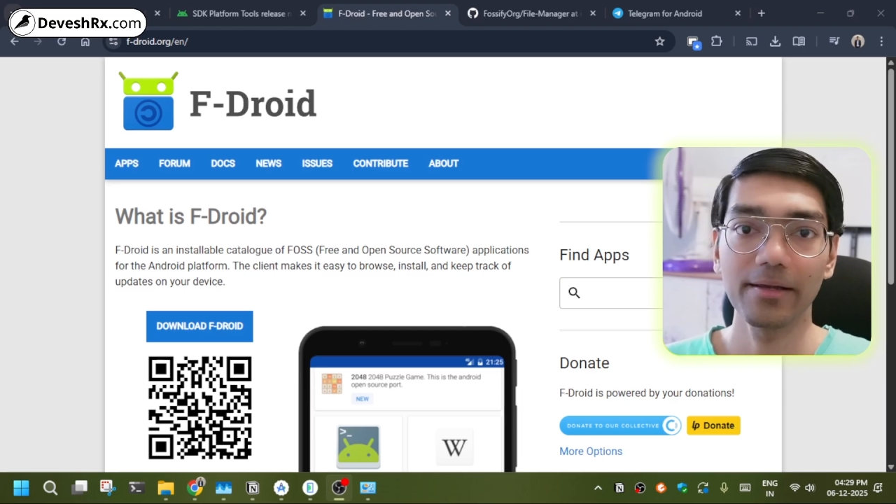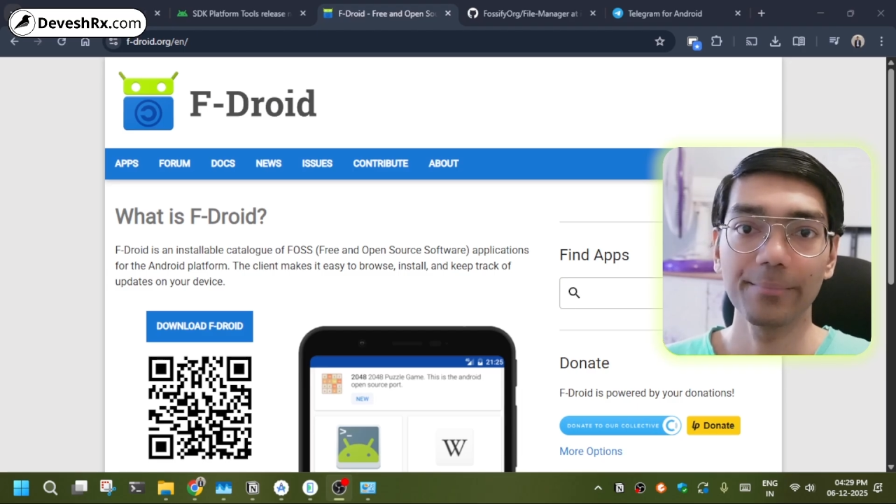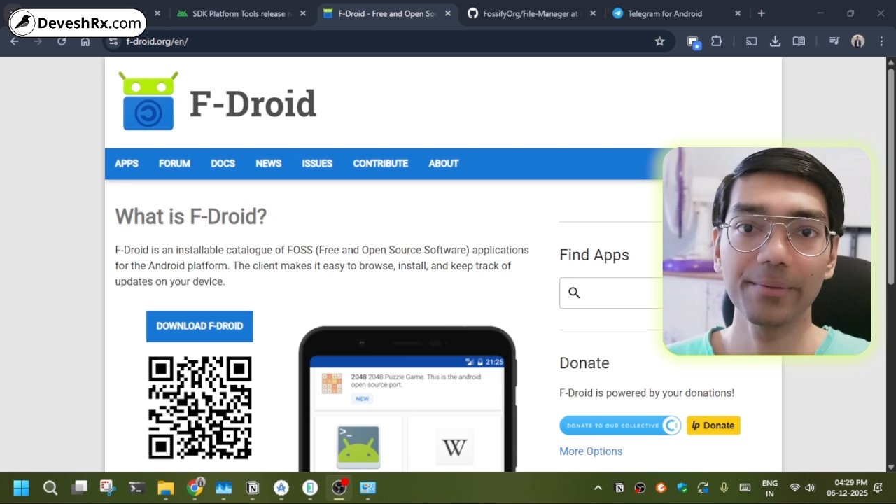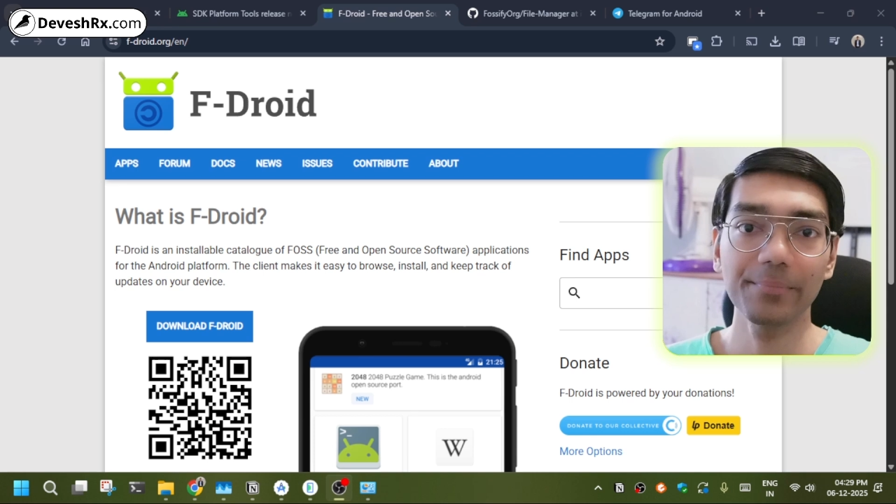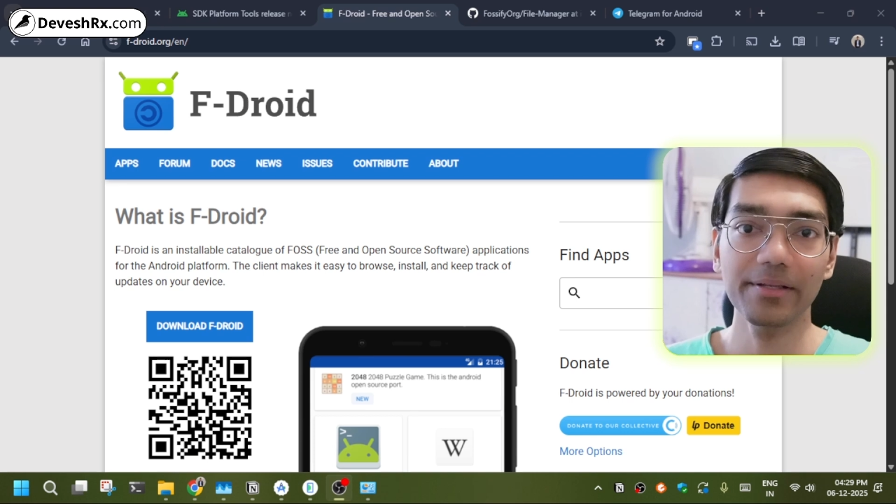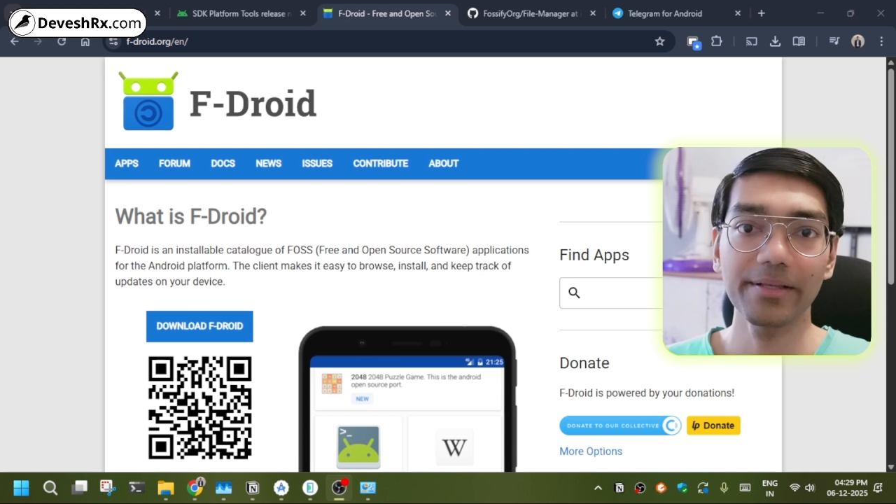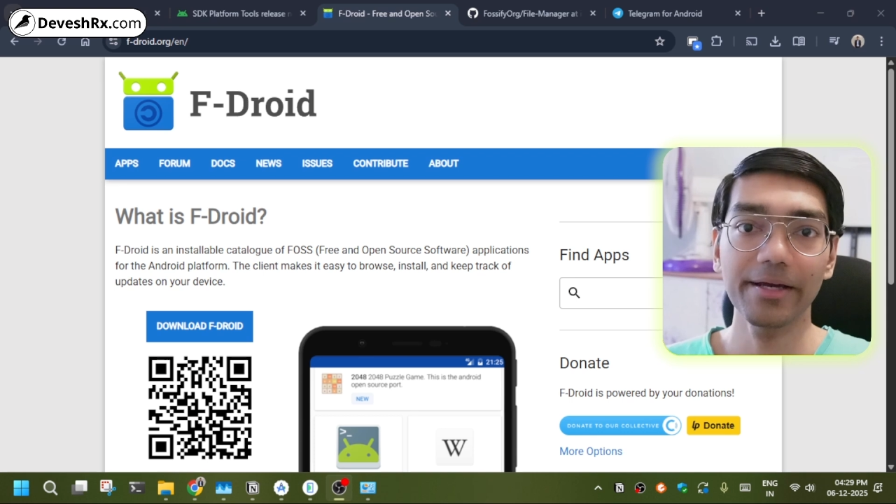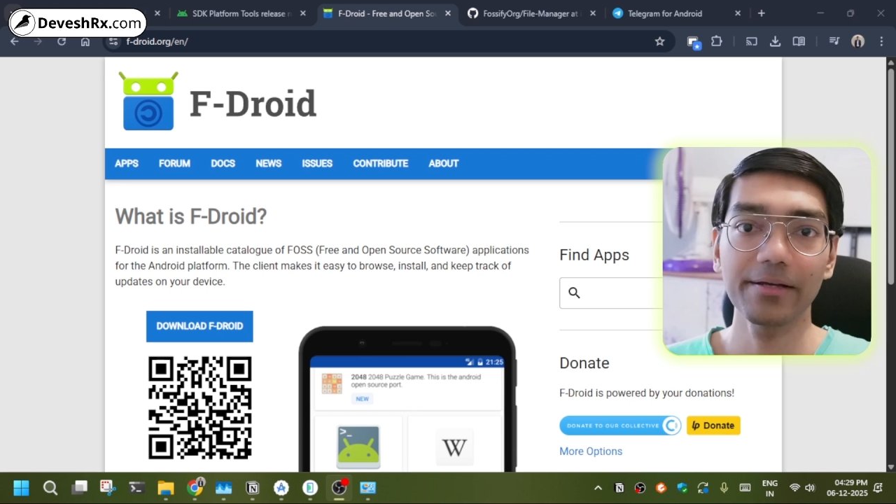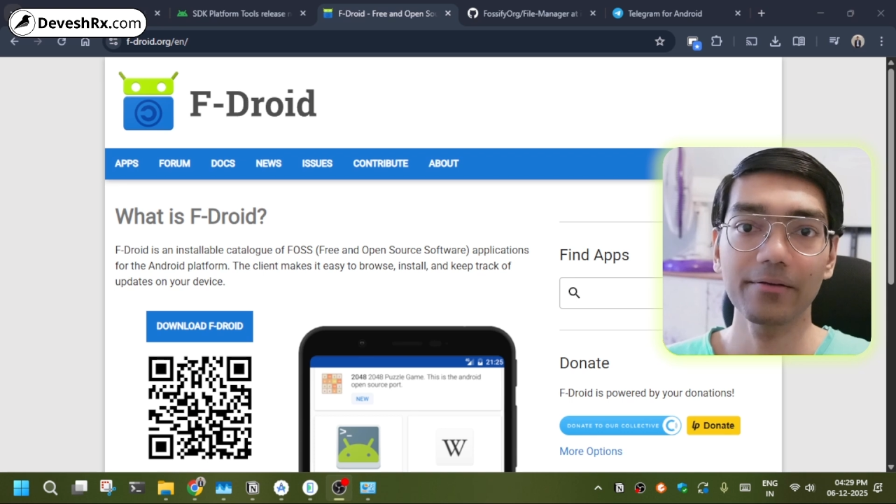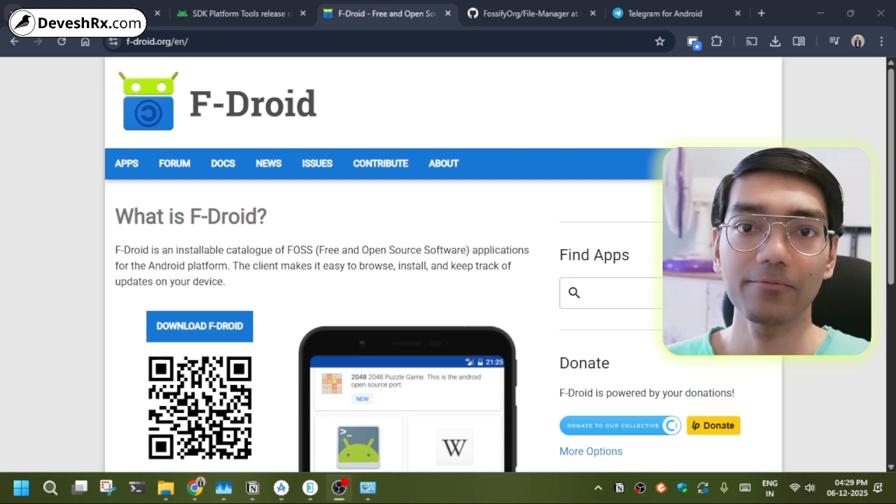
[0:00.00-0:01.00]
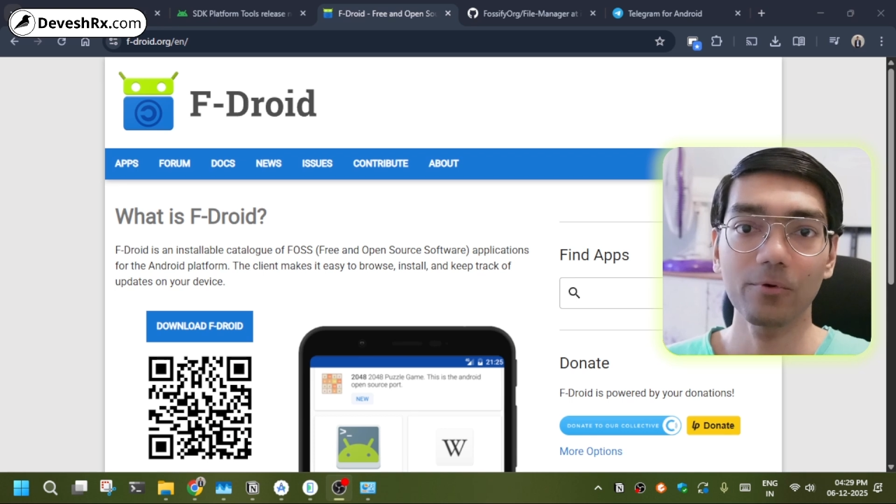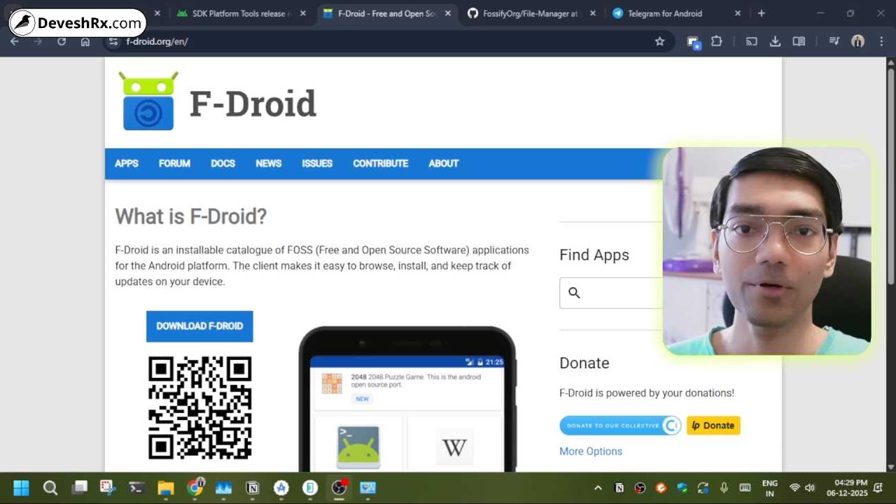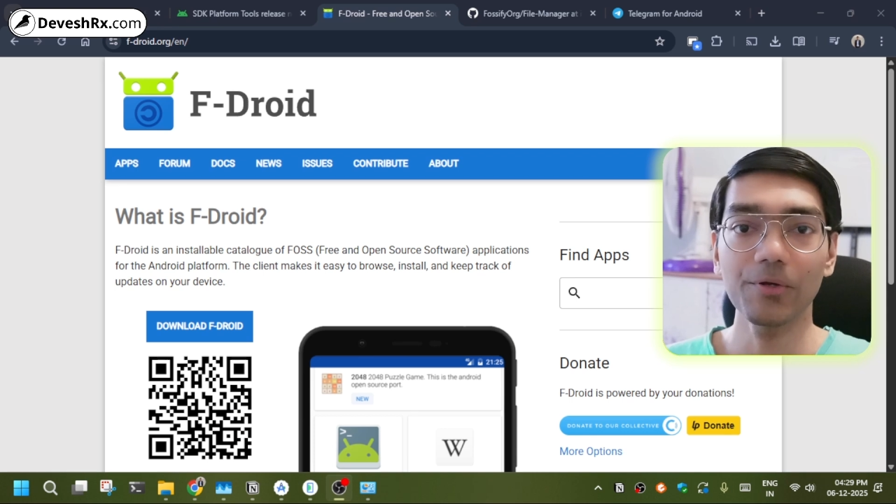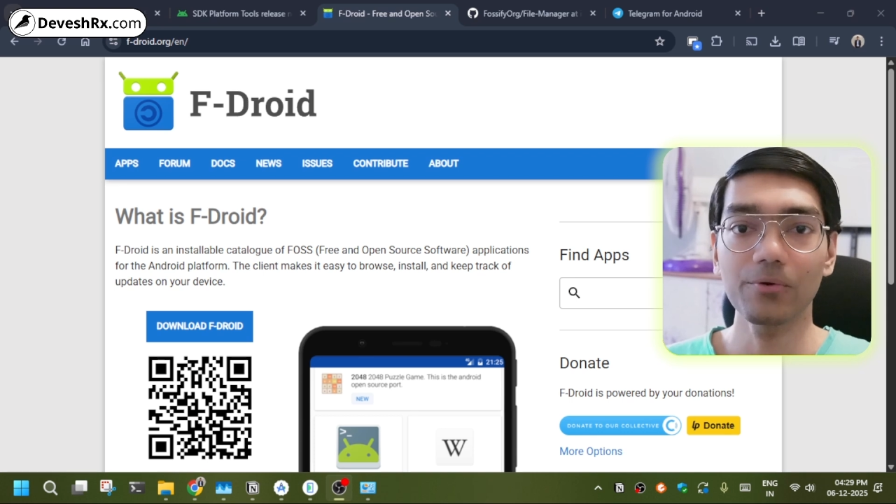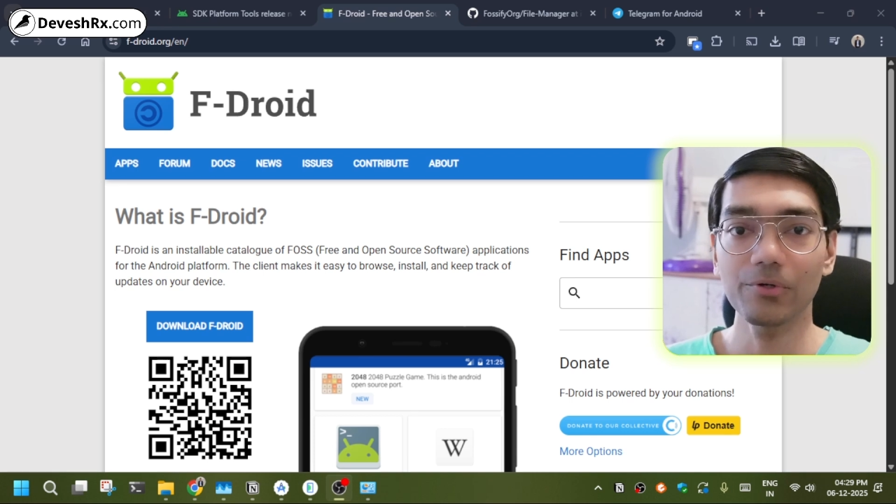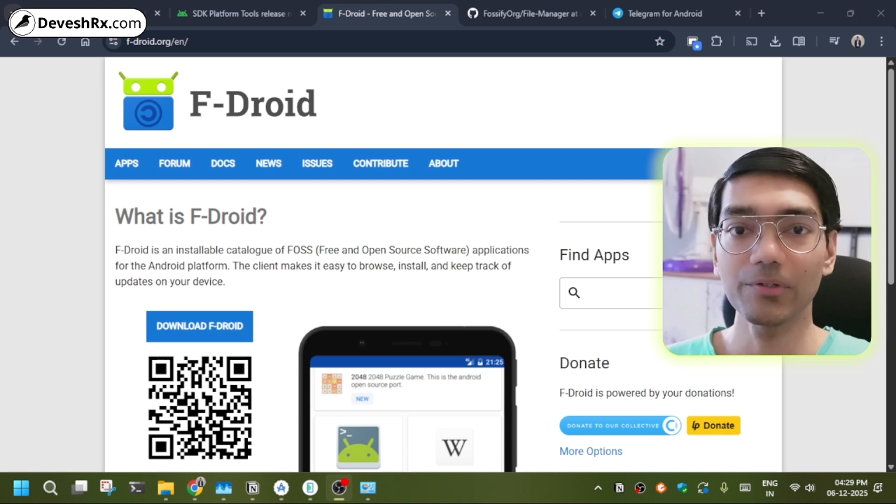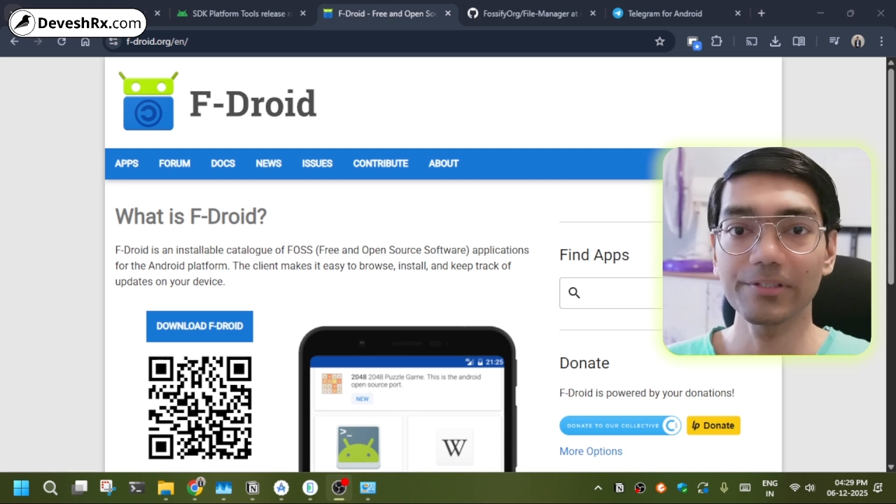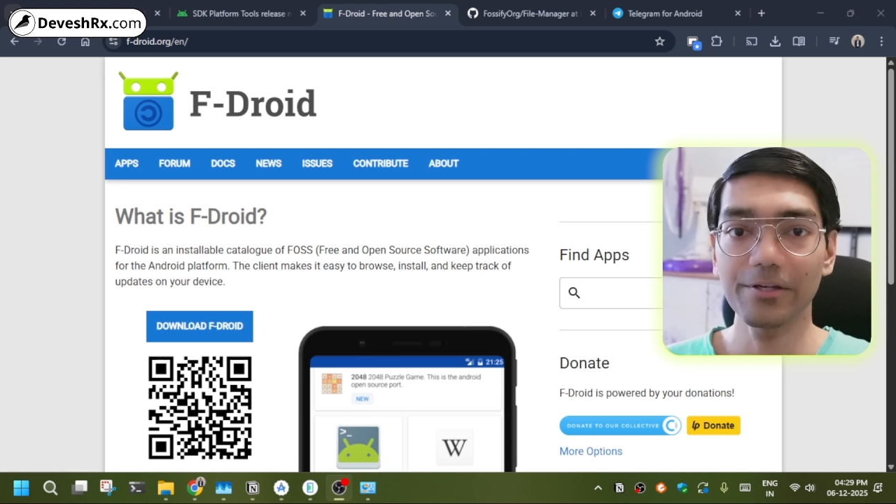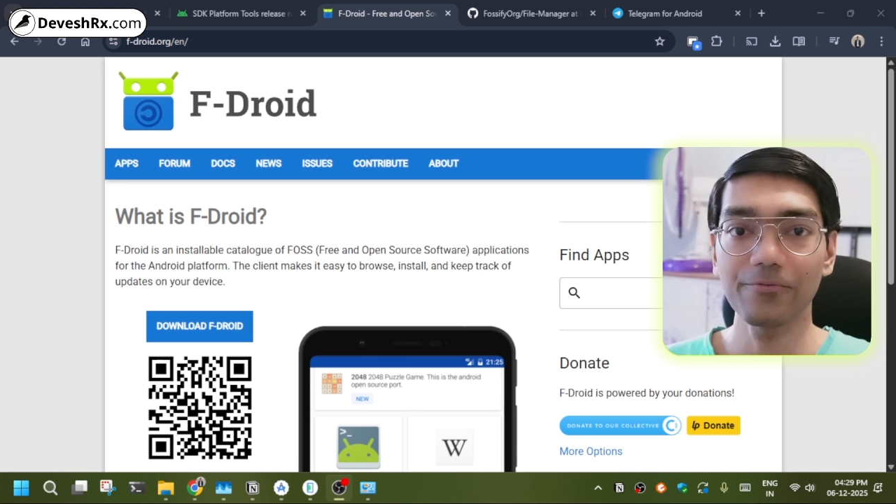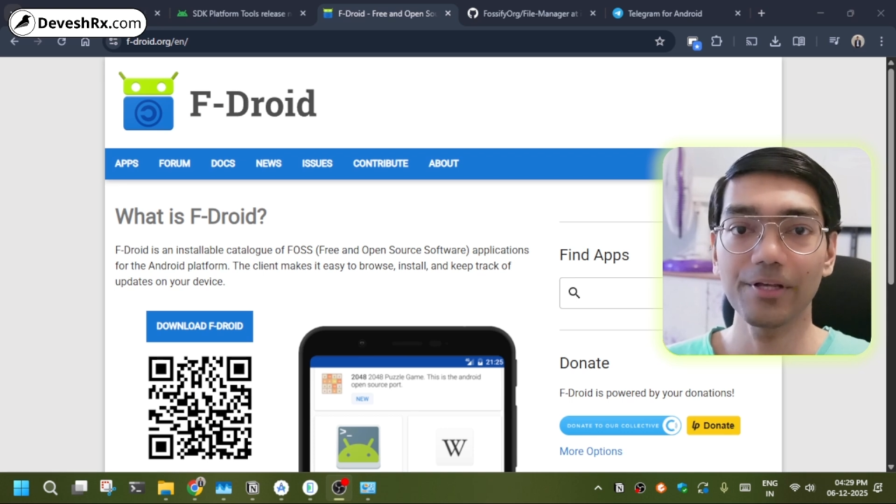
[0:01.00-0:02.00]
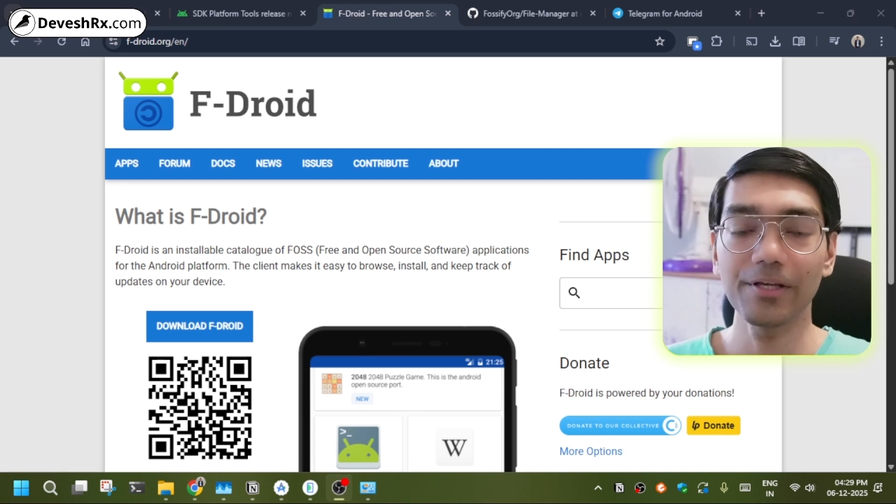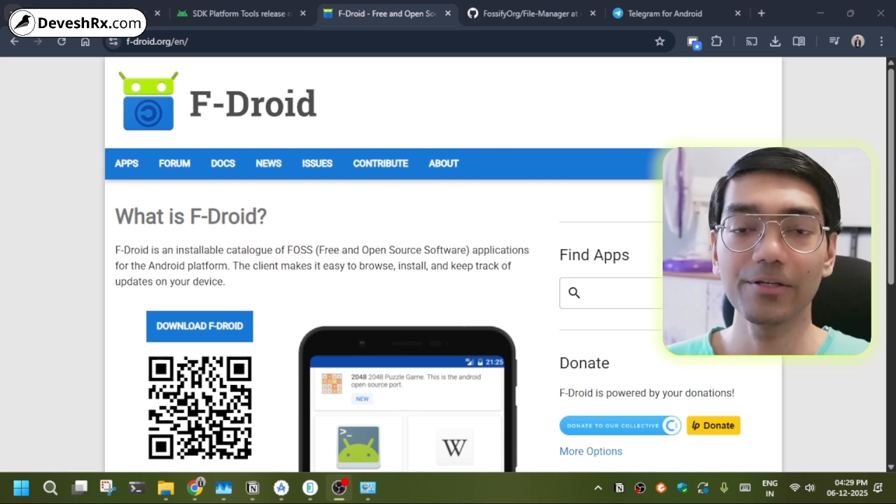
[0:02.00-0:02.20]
Remember that for your own safety,